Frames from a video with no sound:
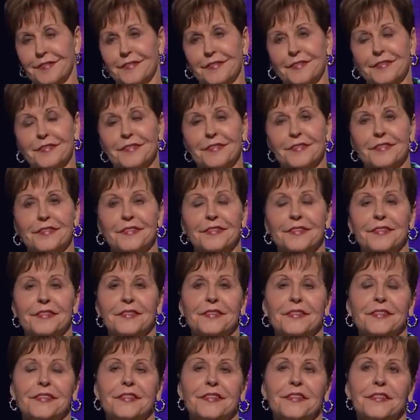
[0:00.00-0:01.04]

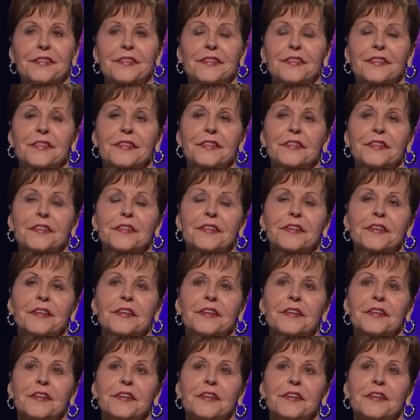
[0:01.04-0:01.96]
(silence)